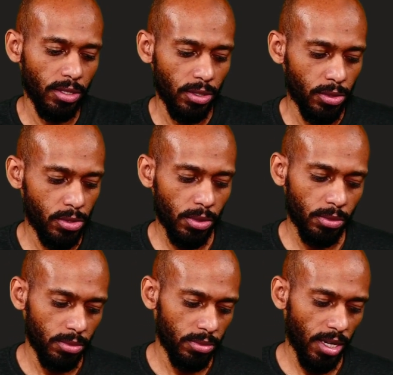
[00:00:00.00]
So
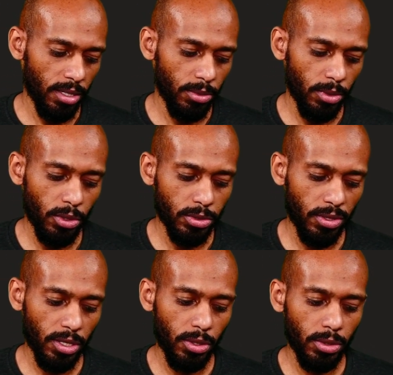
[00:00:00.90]
directly we'll go to the
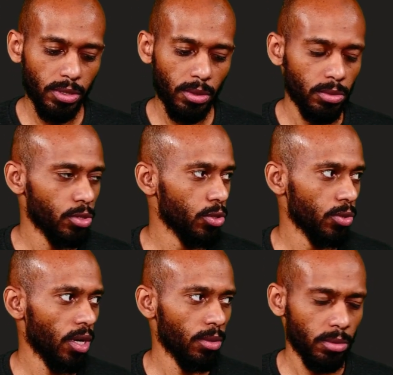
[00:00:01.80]
code. I will show
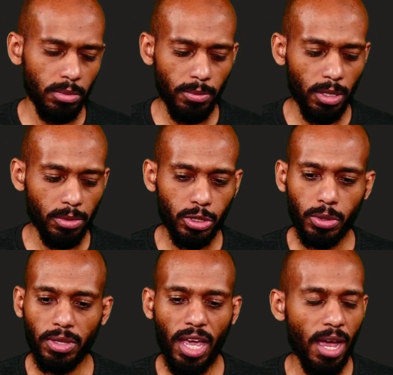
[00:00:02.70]
maybe I will show
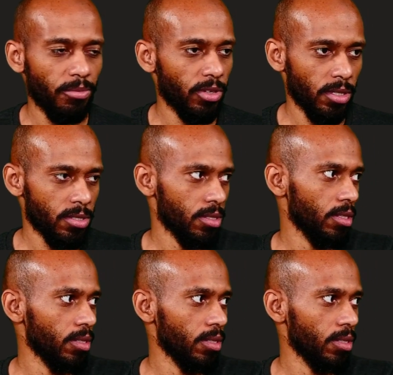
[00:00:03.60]
the app first.